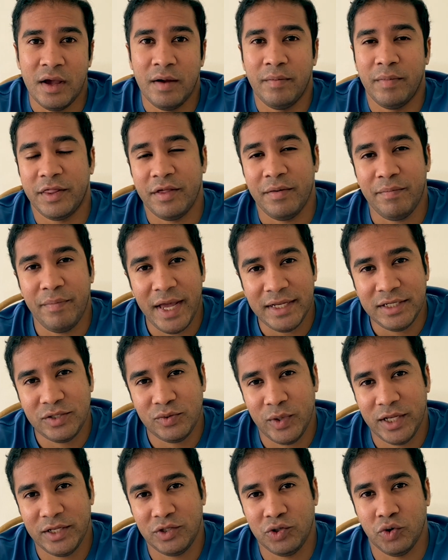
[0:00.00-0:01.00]
but the best
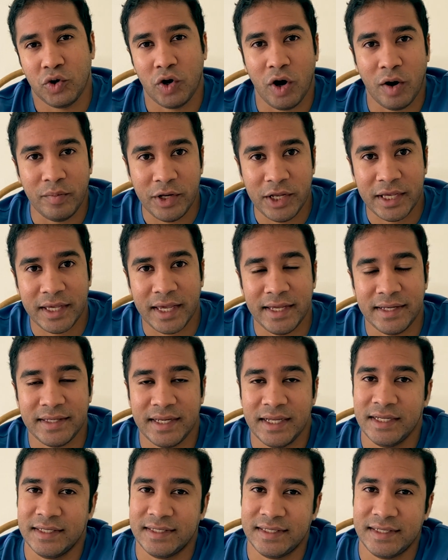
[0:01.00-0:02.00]
way to
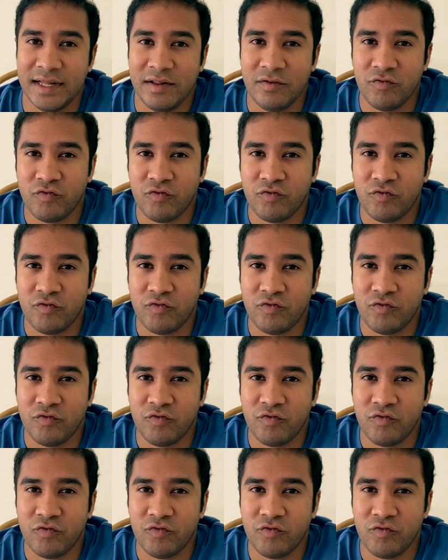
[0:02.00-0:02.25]
communicate is still